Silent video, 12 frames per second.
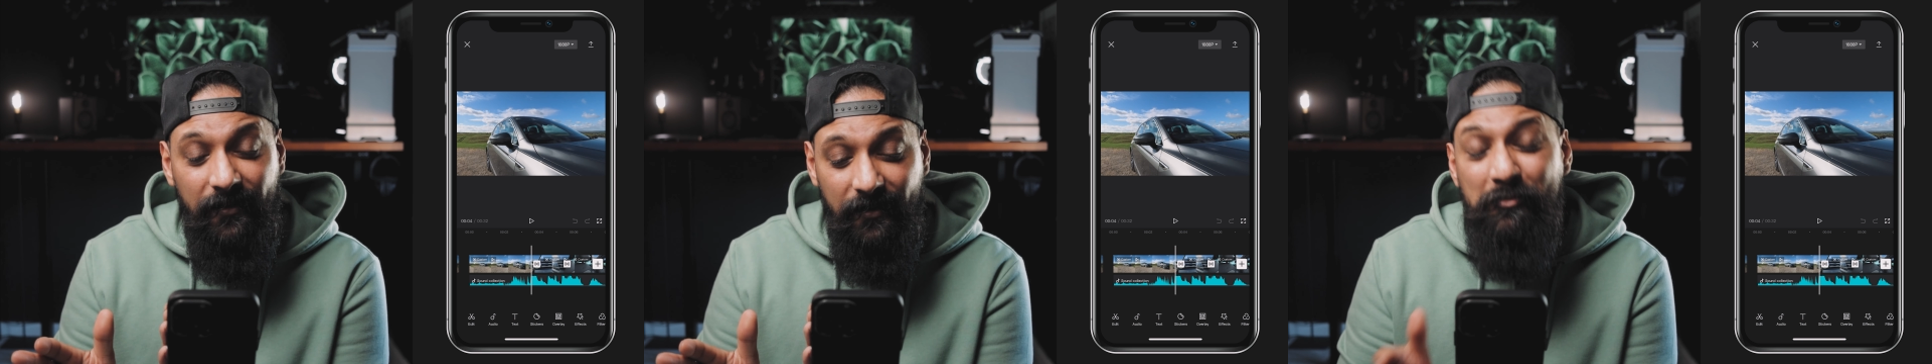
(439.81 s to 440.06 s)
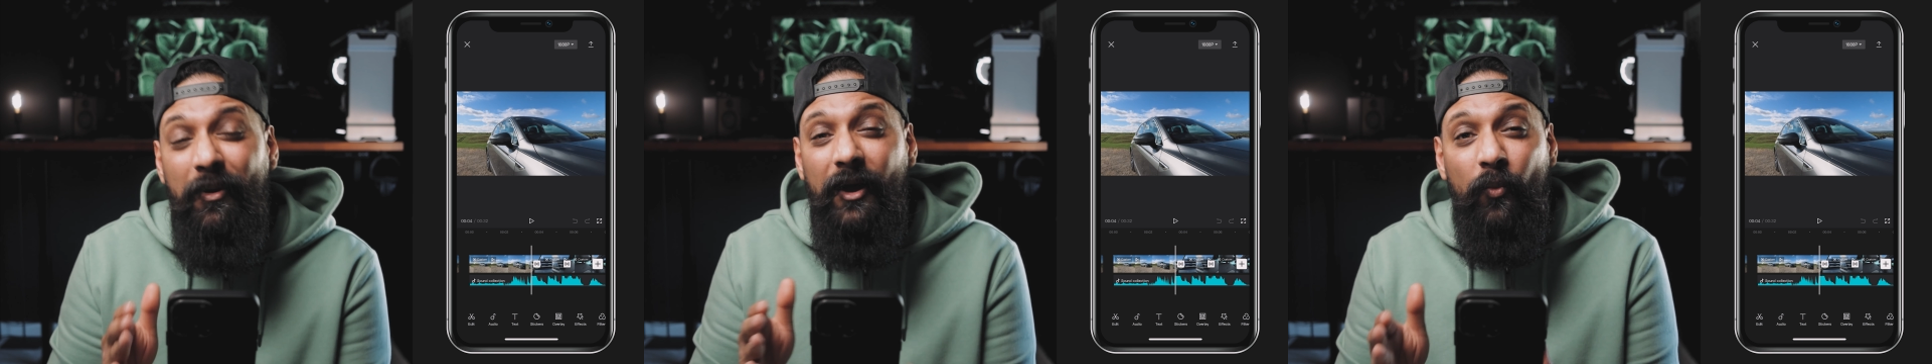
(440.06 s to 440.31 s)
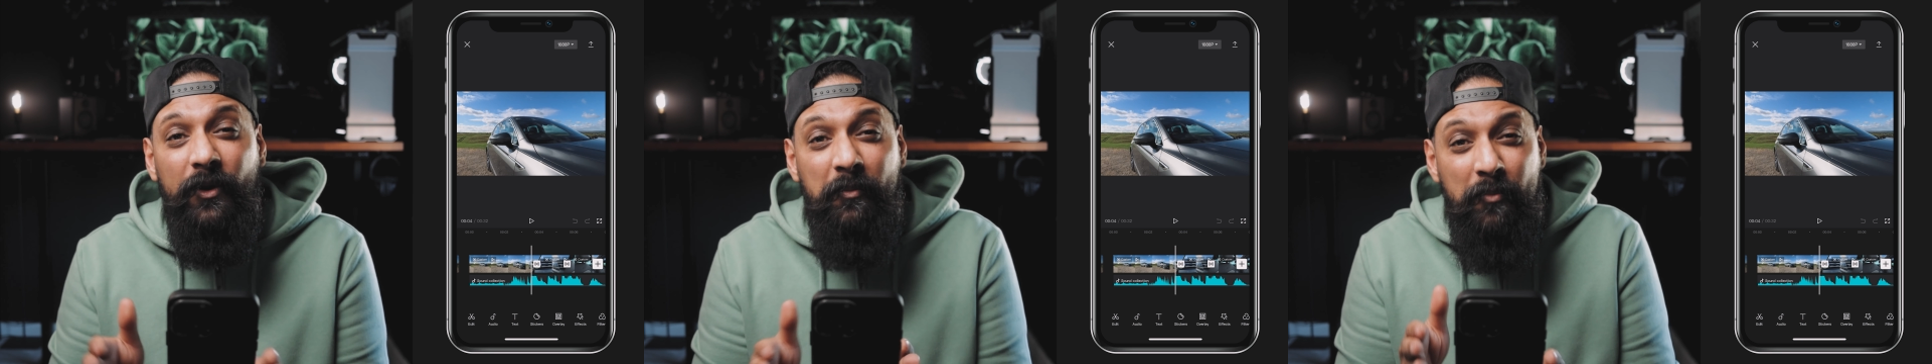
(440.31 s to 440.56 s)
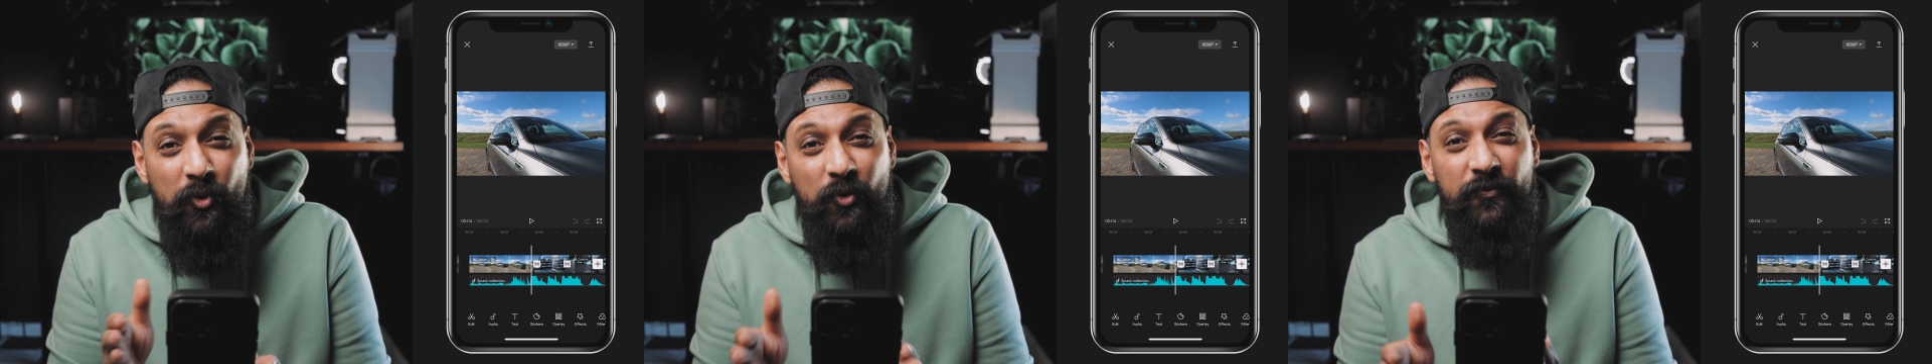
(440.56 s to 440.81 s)
You might want to
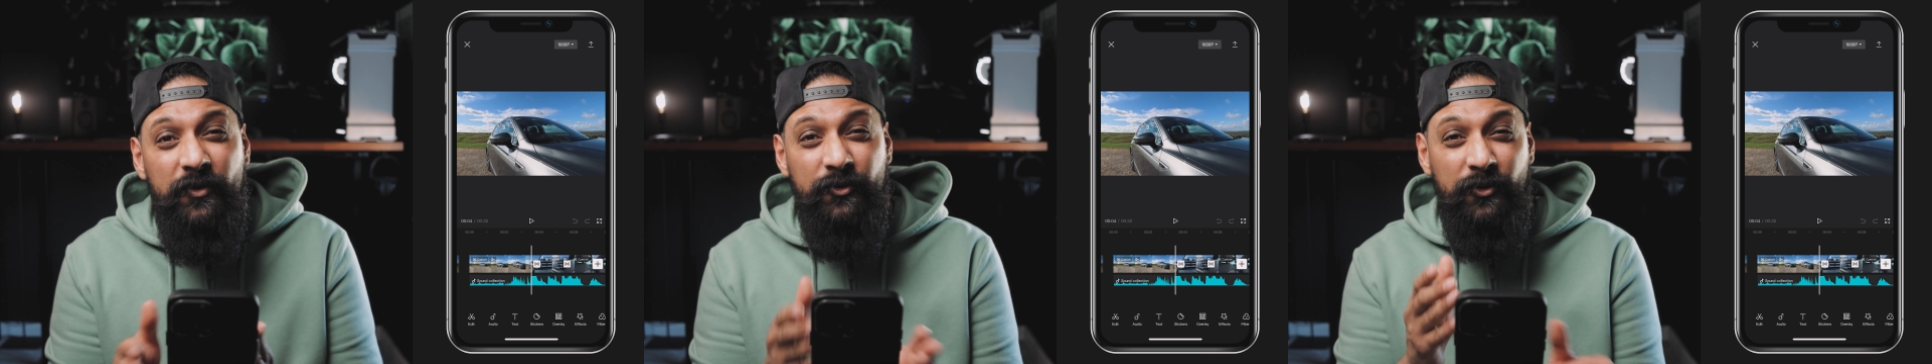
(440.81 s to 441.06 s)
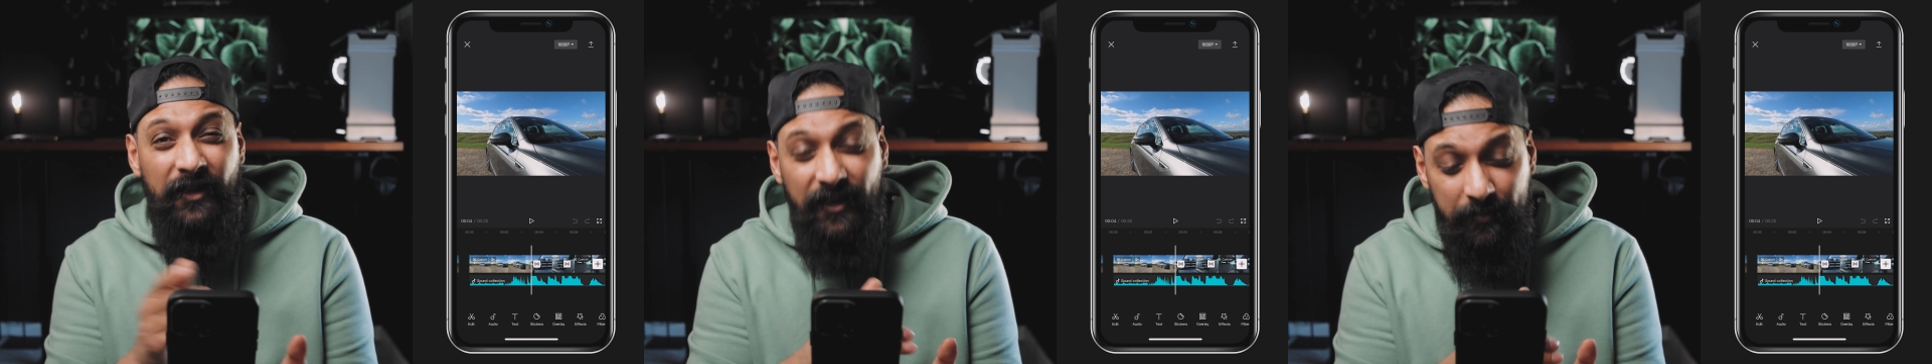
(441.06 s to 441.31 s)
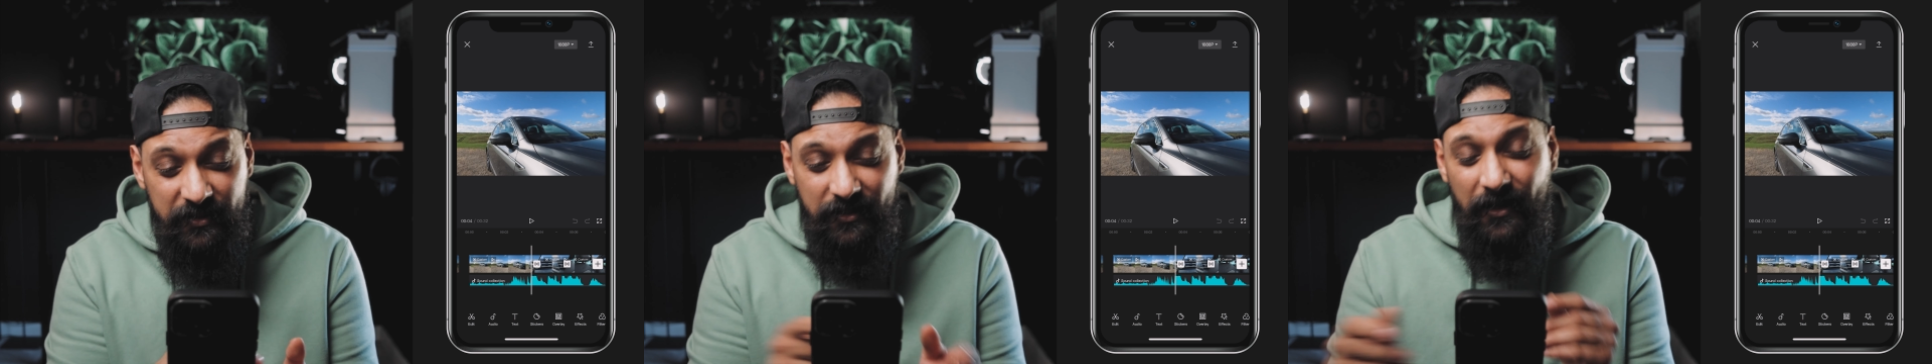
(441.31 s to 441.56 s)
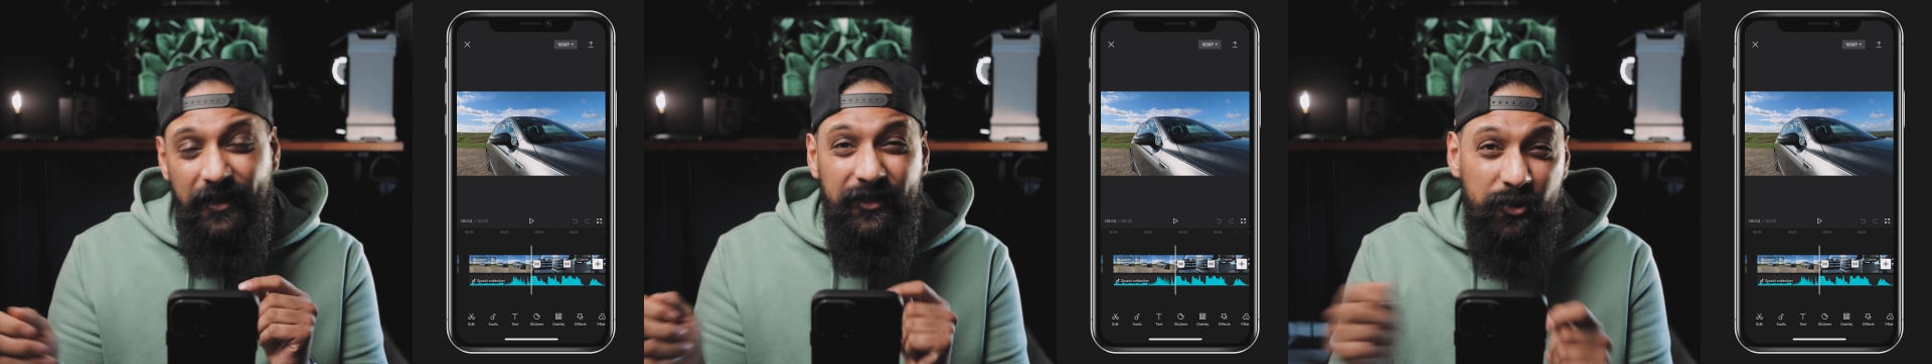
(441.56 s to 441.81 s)
move your clips
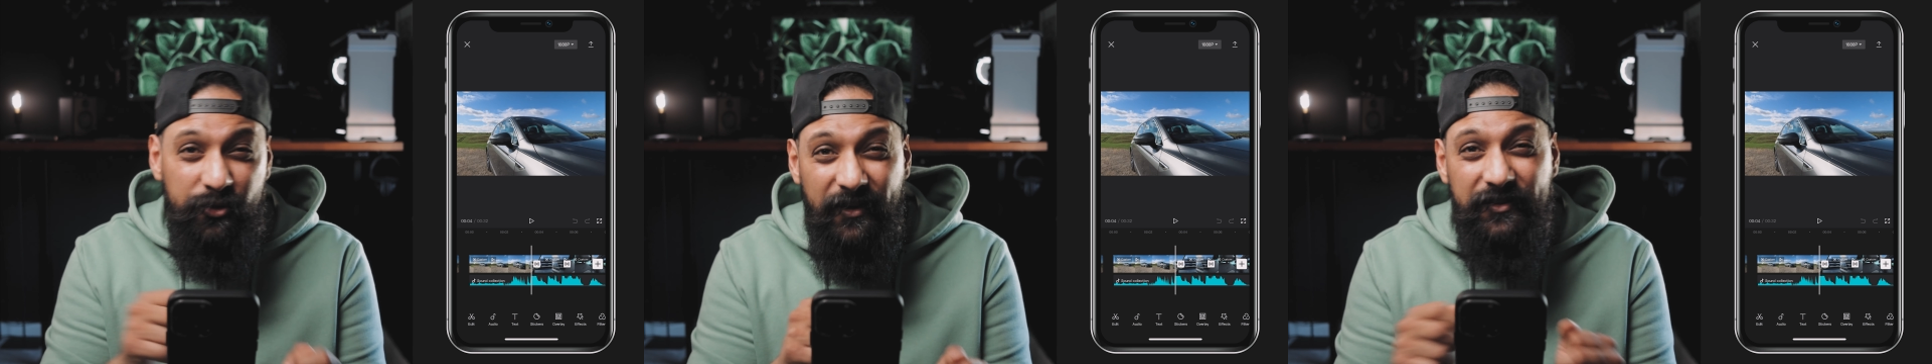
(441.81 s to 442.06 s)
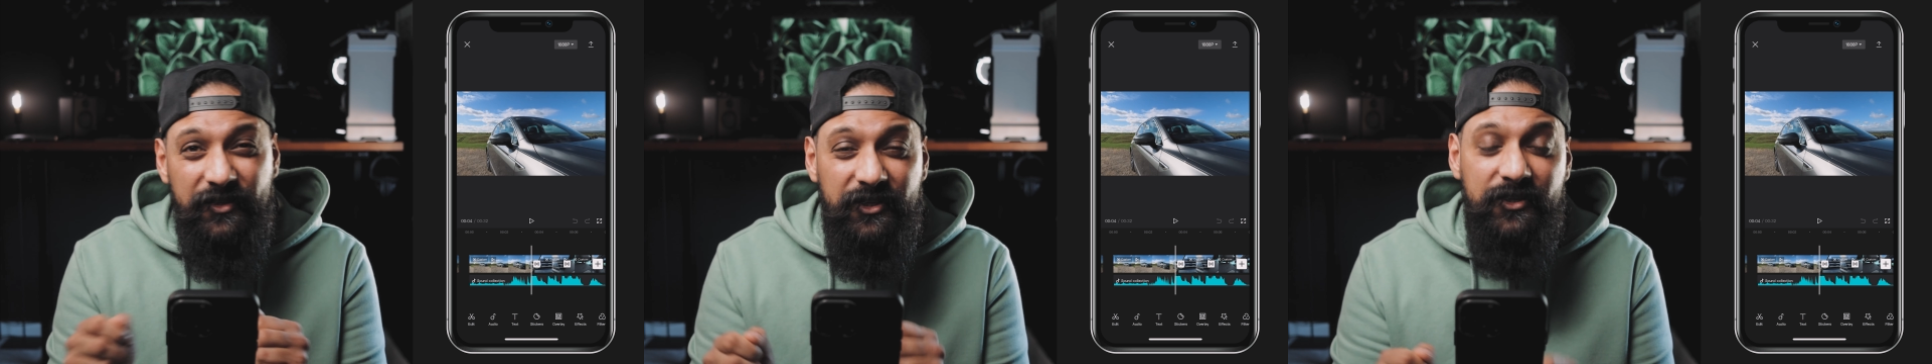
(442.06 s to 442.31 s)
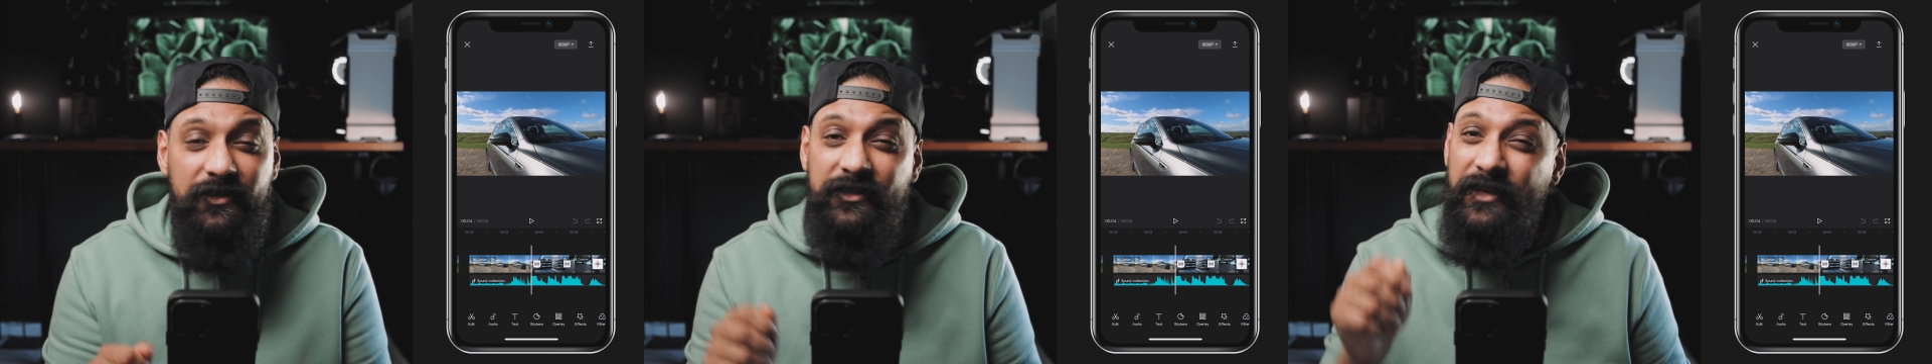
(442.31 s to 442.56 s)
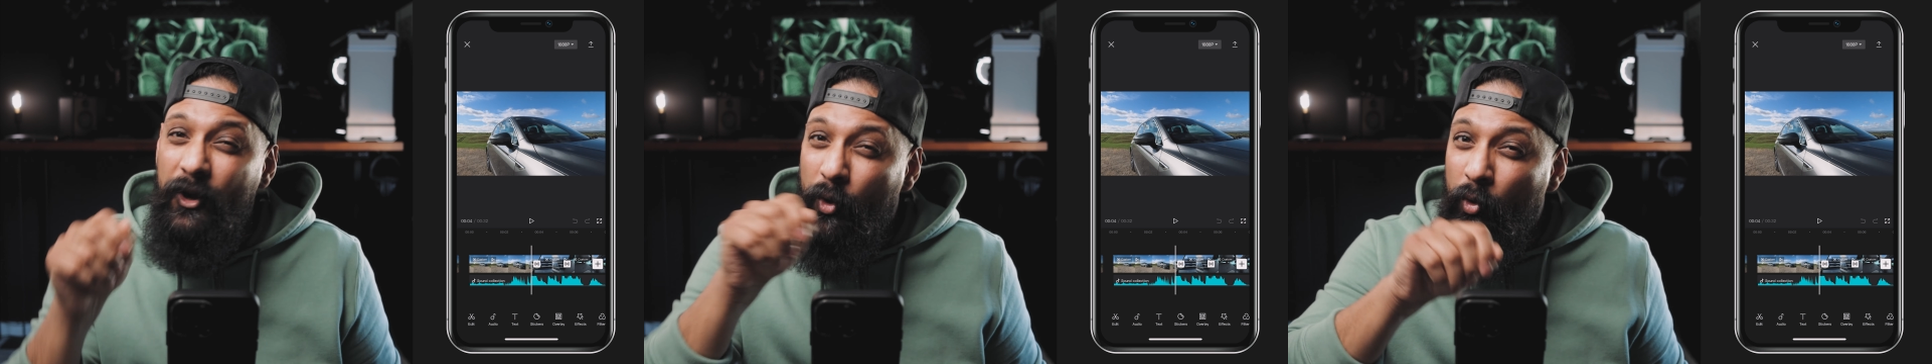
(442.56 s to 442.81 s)
and your transitions